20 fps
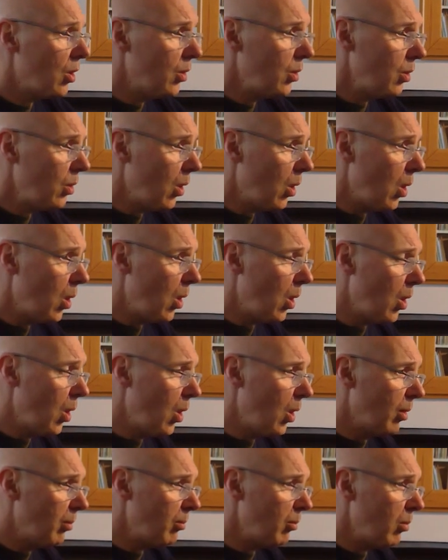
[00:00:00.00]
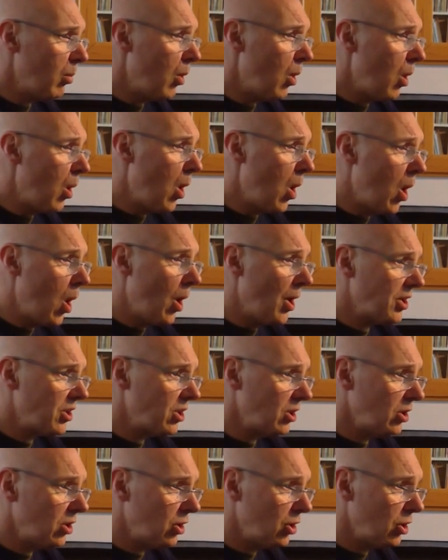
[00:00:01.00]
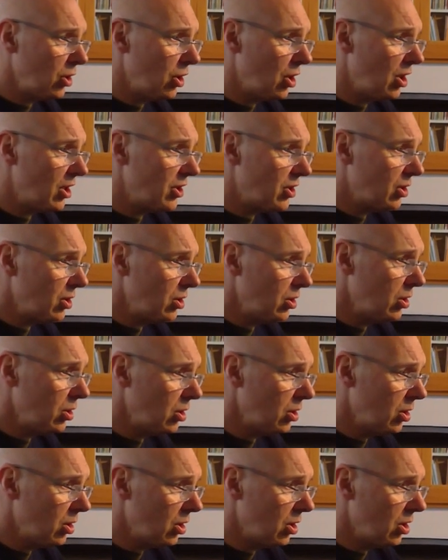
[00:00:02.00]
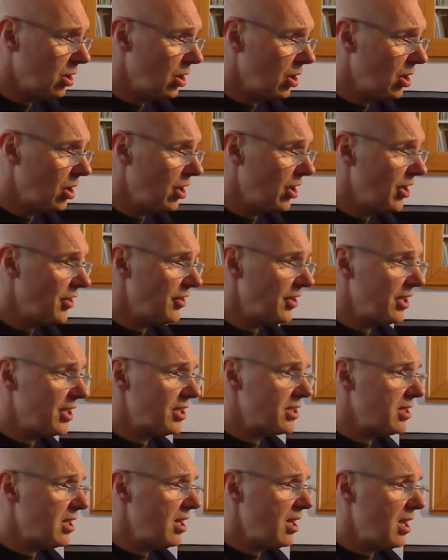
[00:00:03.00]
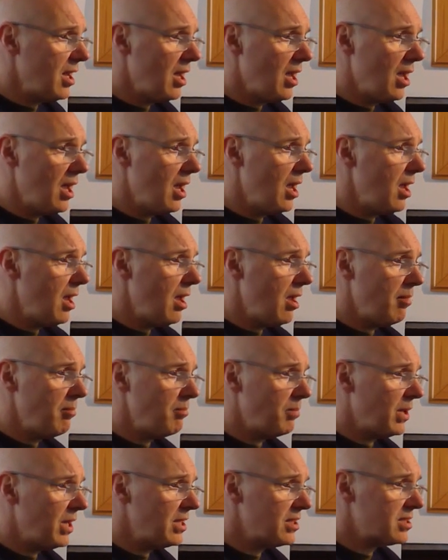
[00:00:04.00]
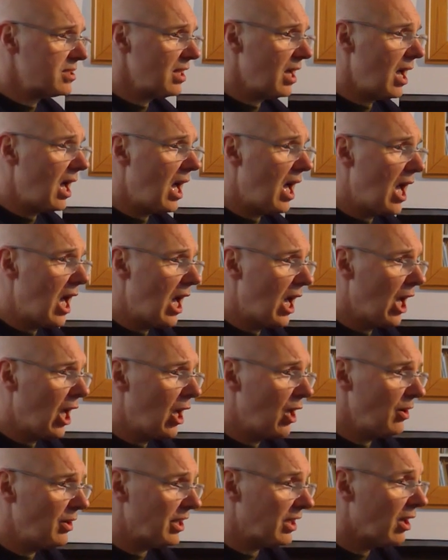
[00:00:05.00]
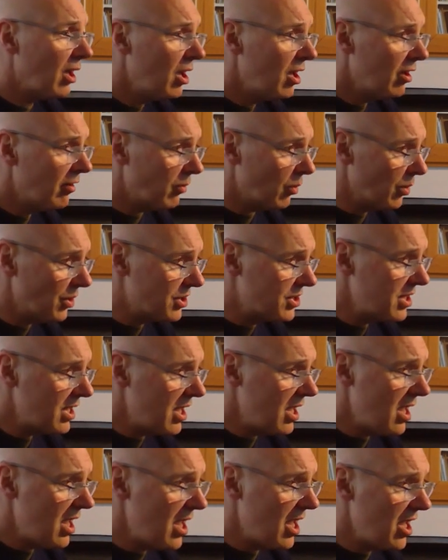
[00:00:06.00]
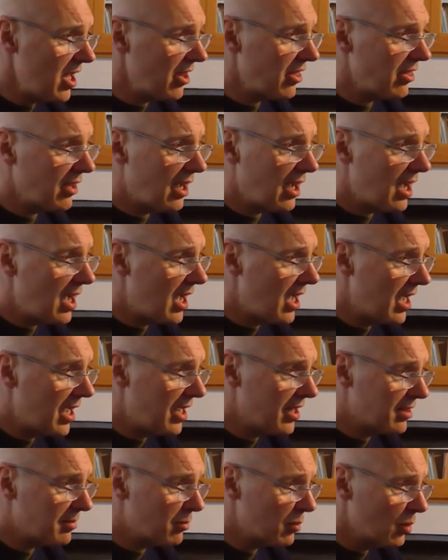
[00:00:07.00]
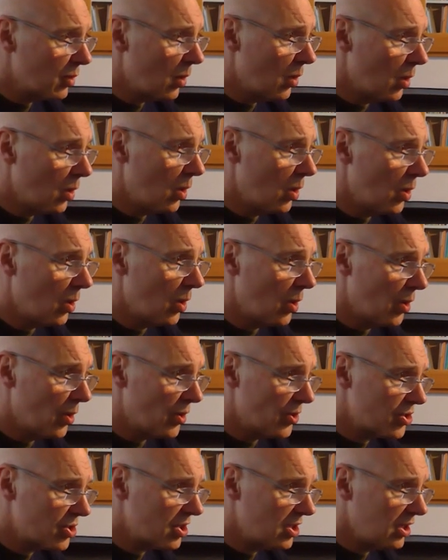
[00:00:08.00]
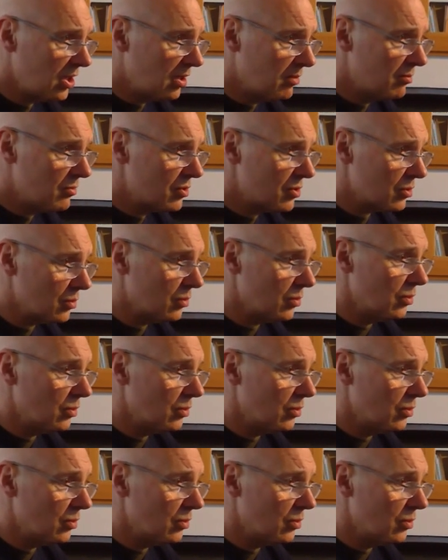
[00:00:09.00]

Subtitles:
No more he'll hear the tempest howling, for death hath broached him too.